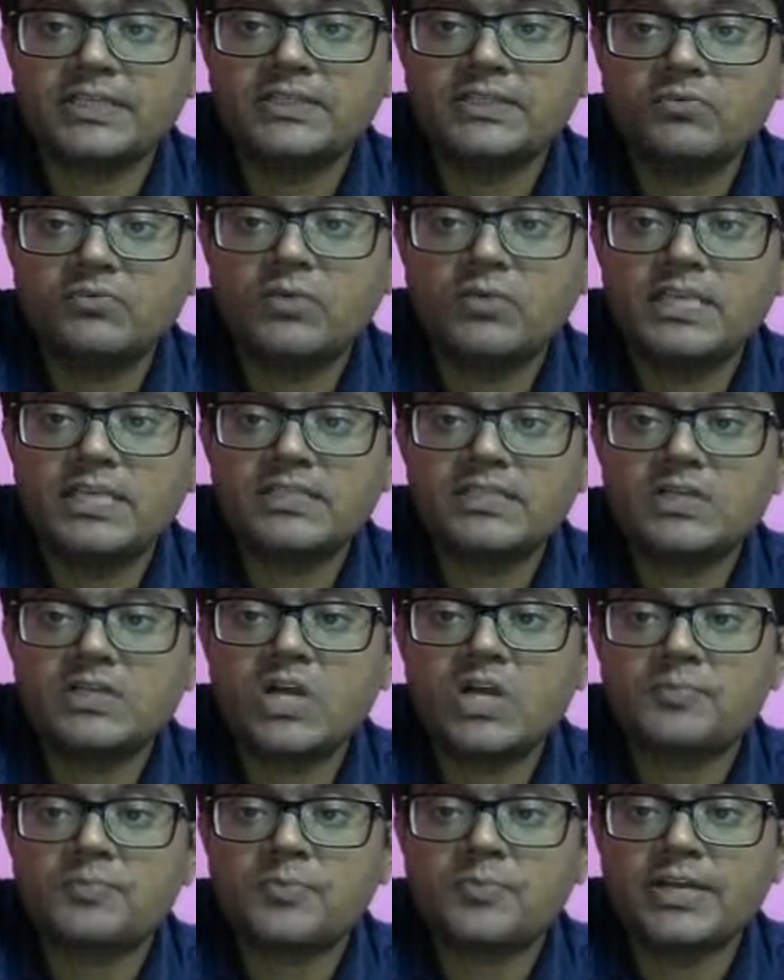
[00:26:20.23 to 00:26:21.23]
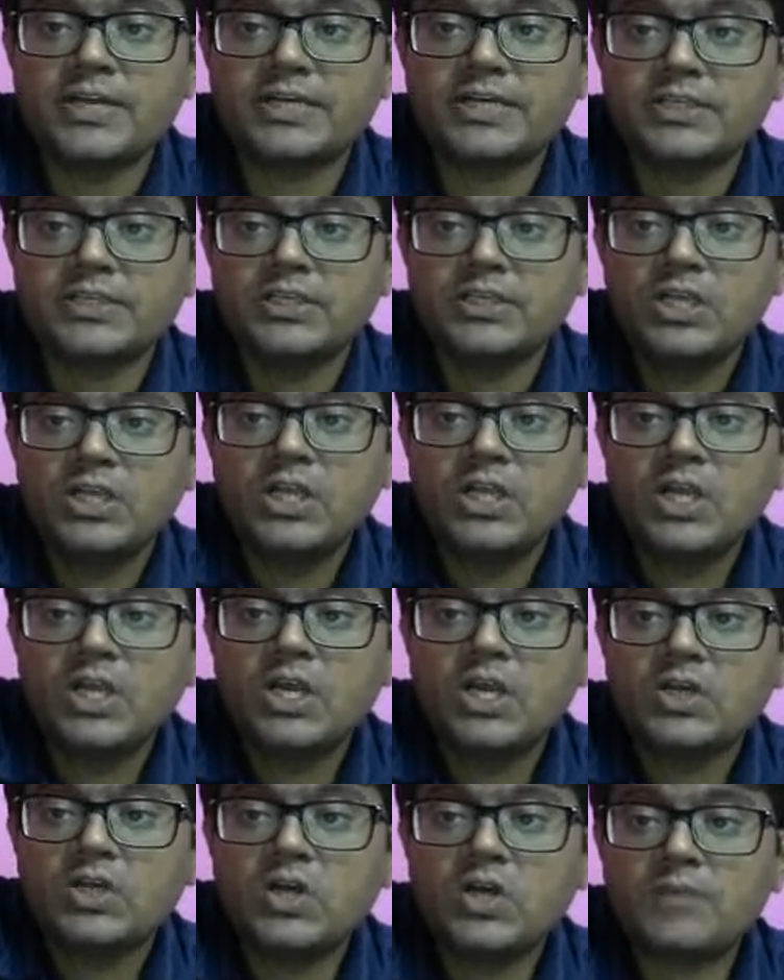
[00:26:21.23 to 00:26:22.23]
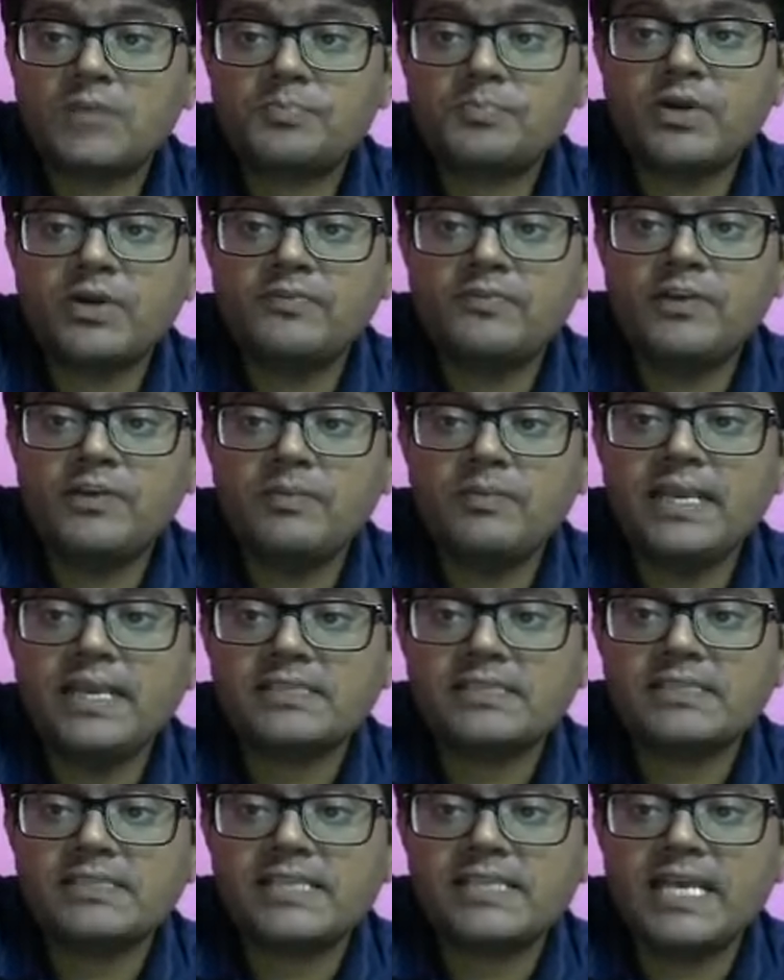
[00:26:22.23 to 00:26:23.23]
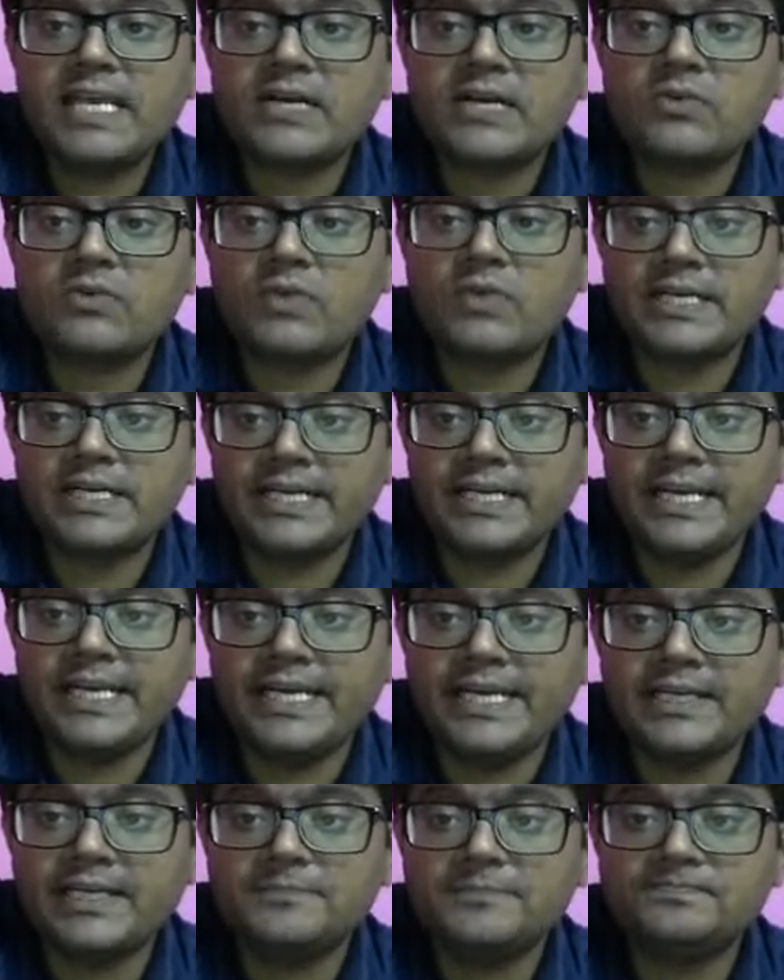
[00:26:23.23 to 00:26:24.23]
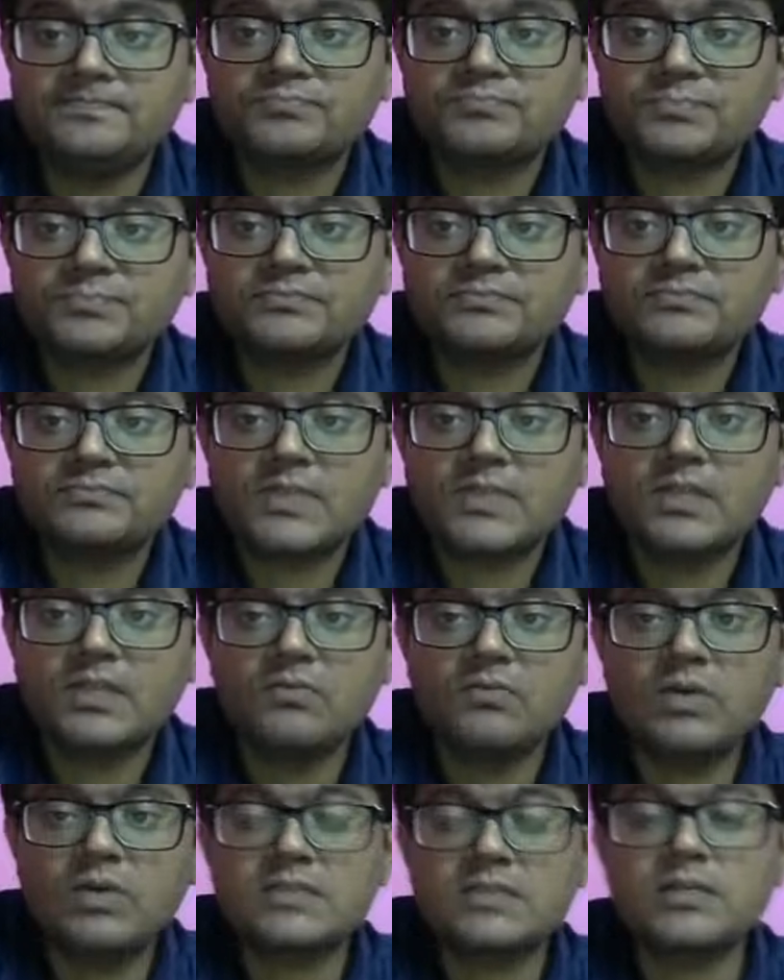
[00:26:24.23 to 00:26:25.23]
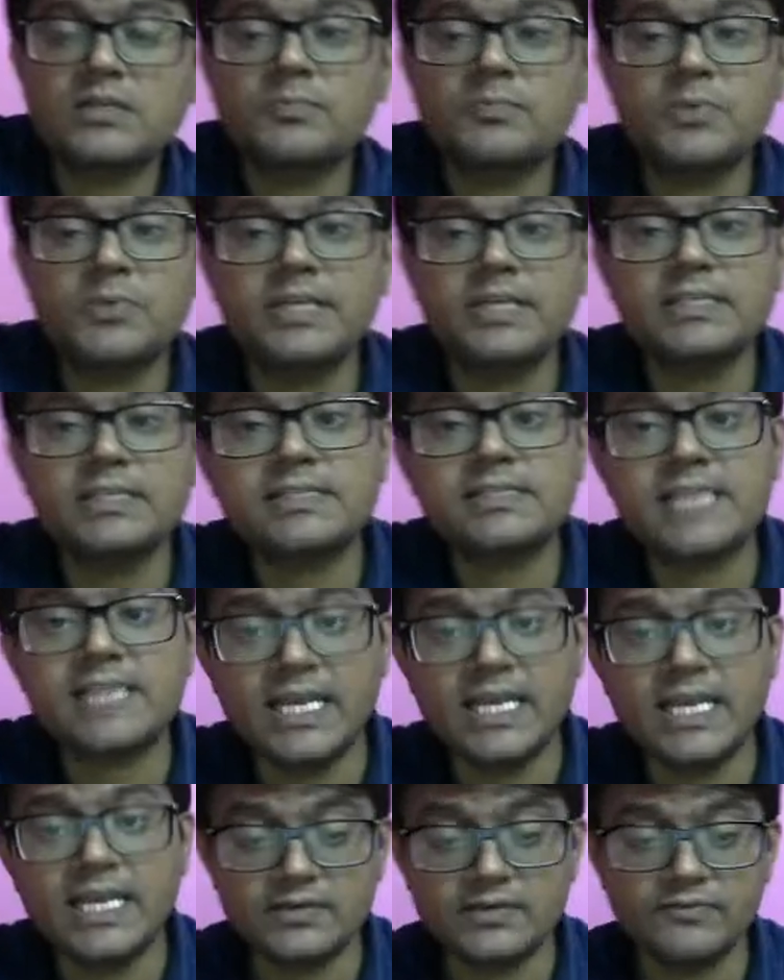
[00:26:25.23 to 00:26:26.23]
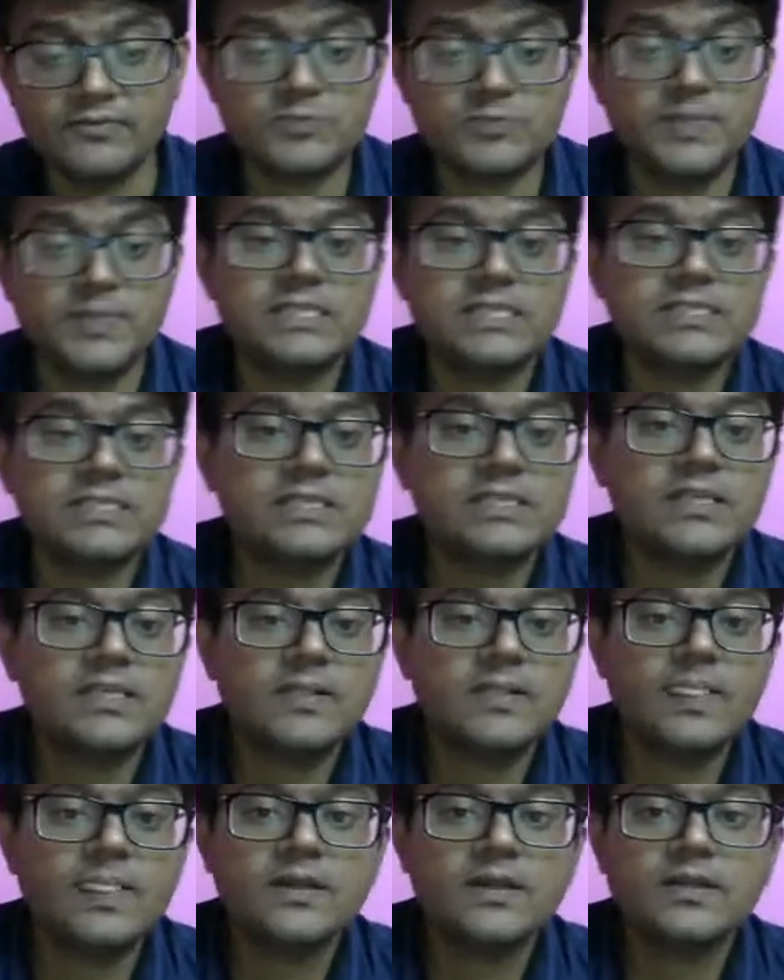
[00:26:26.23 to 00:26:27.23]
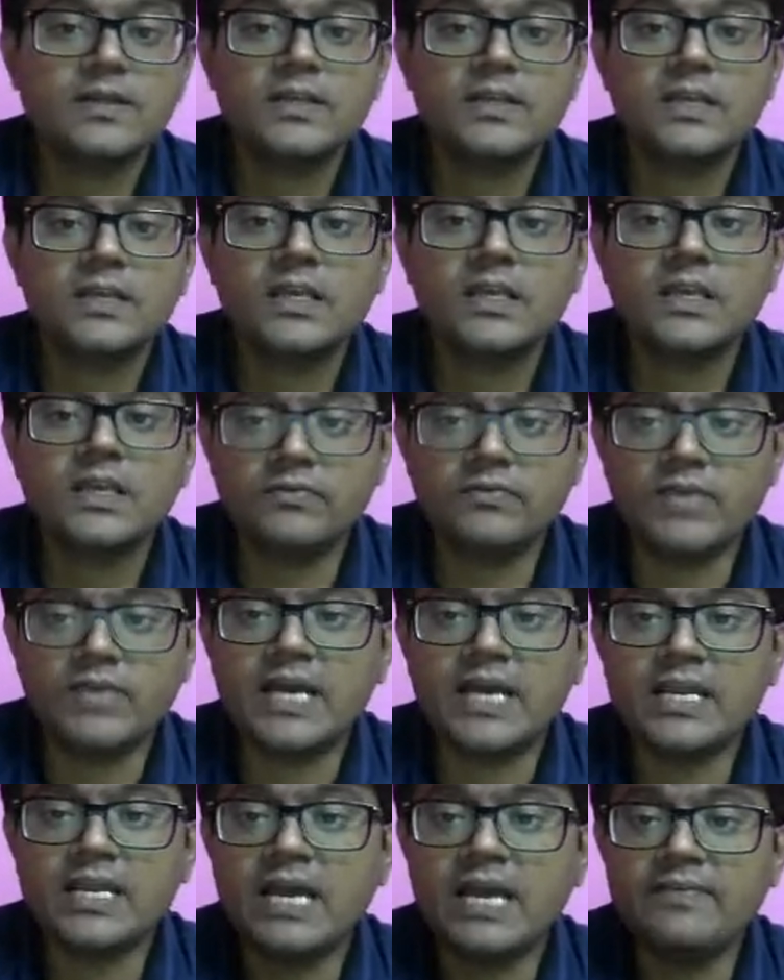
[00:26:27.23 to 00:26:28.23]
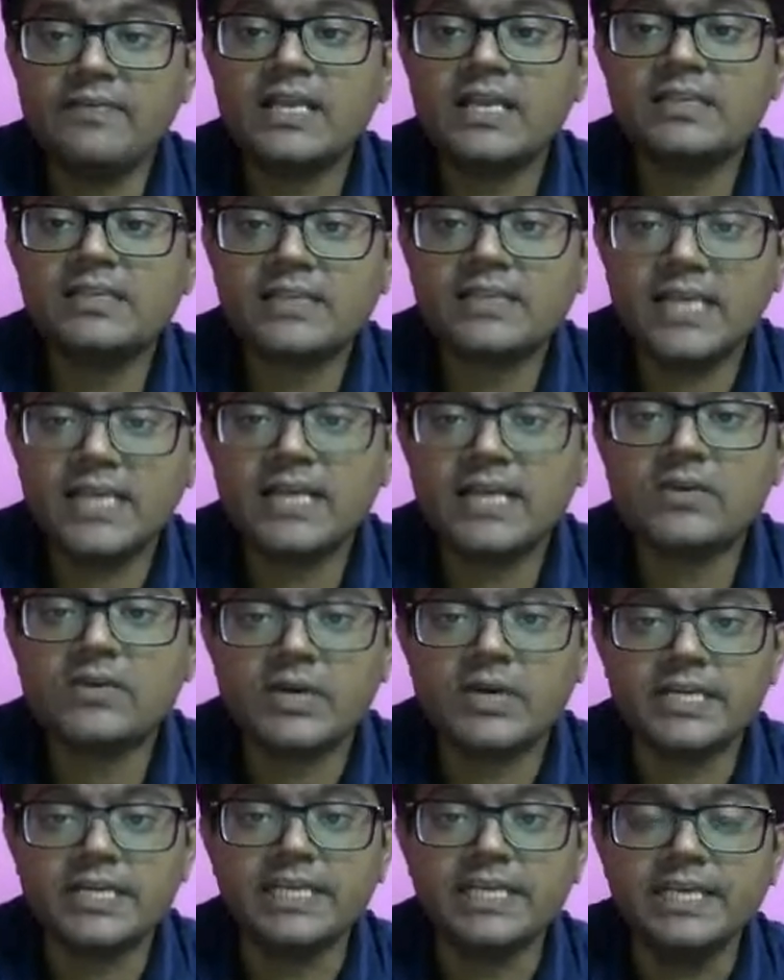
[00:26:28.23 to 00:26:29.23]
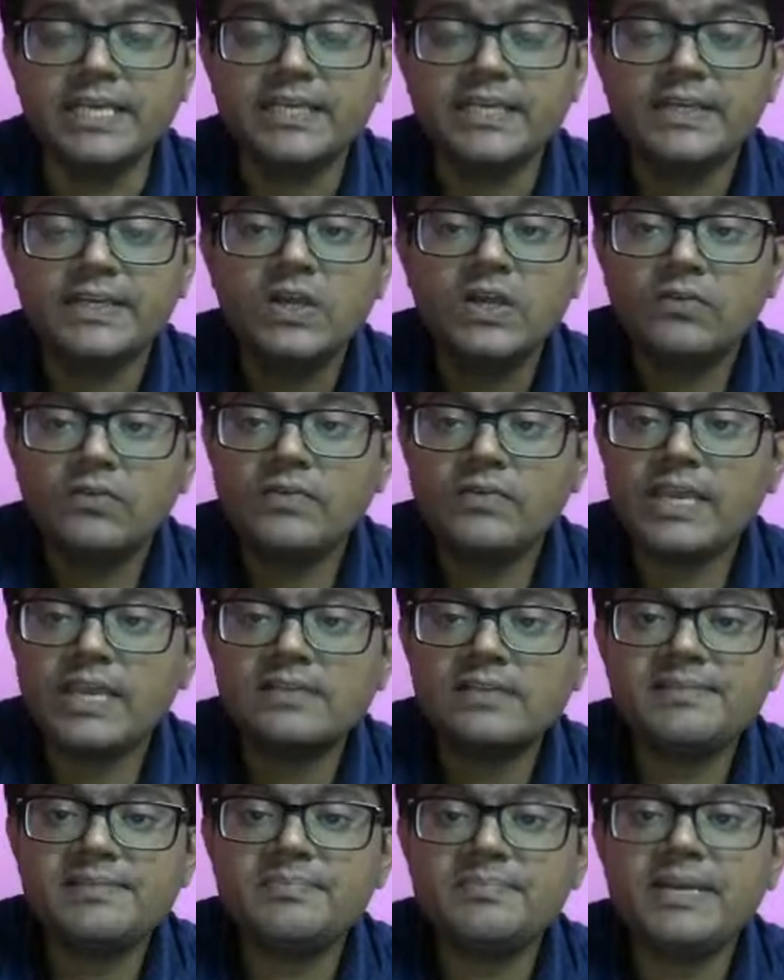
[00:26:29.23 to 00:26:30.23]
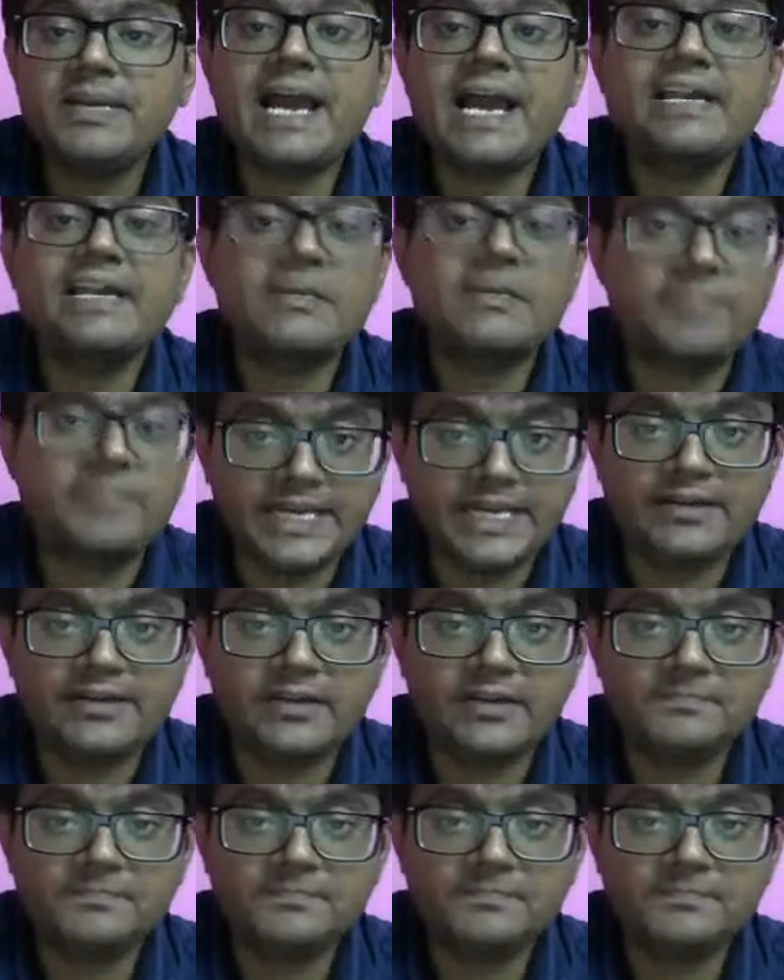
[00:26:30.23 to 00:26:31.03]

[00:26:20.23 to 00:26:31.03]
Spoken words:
What is the dot product? Dot product will be a scalar quantity, right? What is dot product? It is a scalar, which means if you are having a scalar quantity, we can simply add it up, right?